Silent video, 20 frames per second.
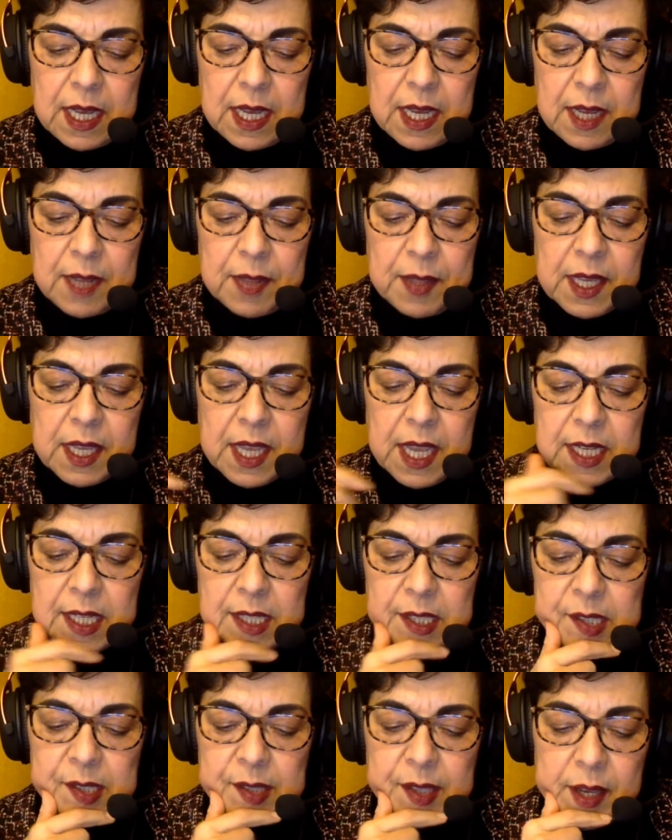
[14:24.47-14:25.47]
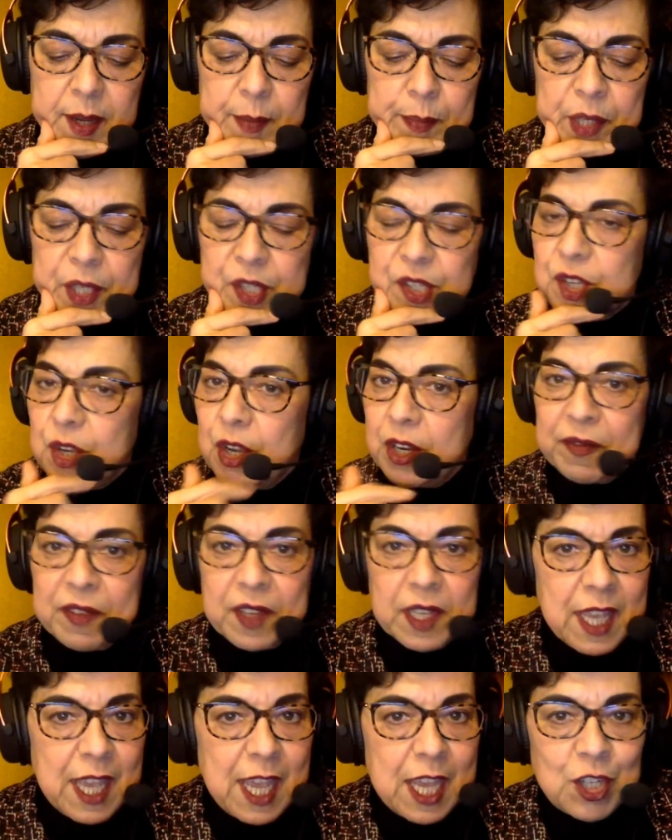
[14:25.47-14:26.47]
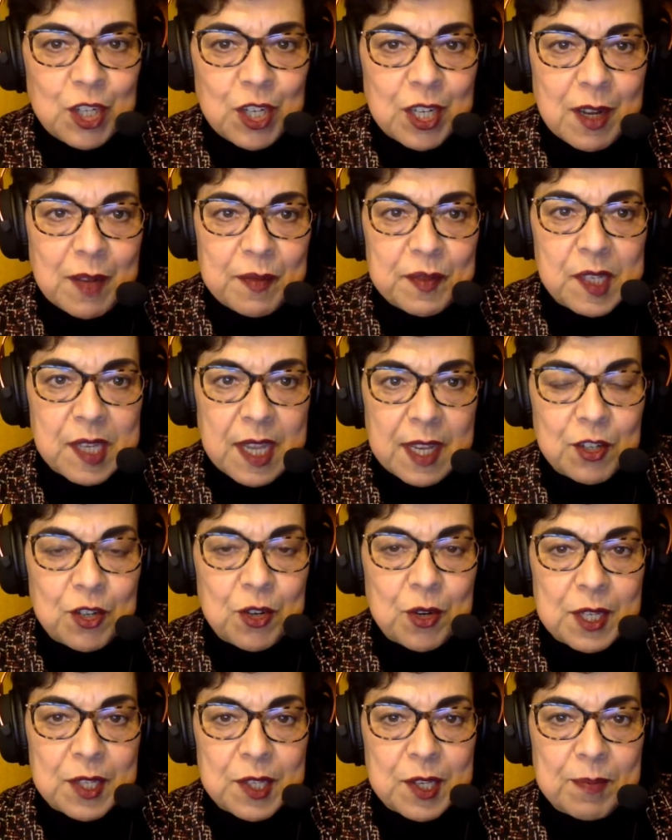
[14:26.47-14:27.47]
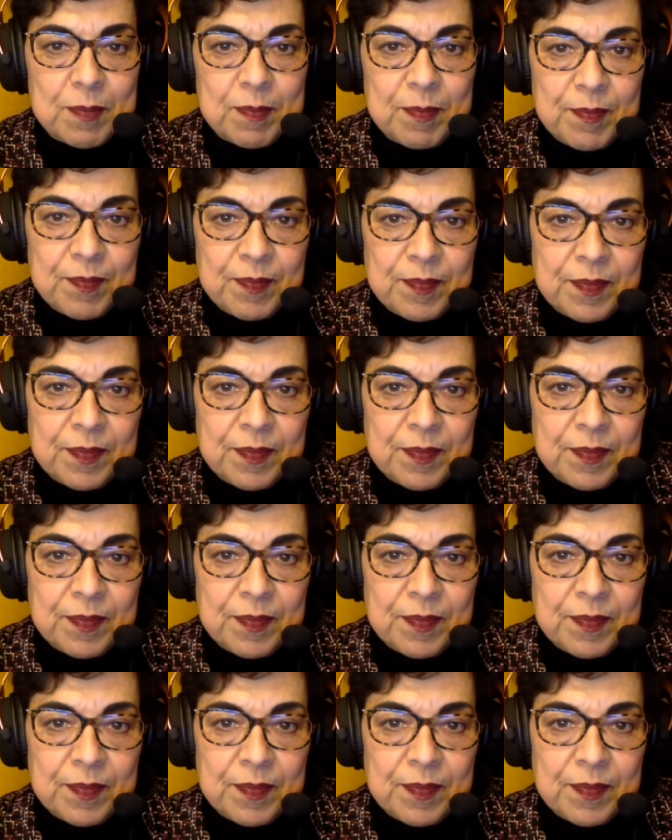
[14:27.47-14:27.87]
I think as the personification of centrism,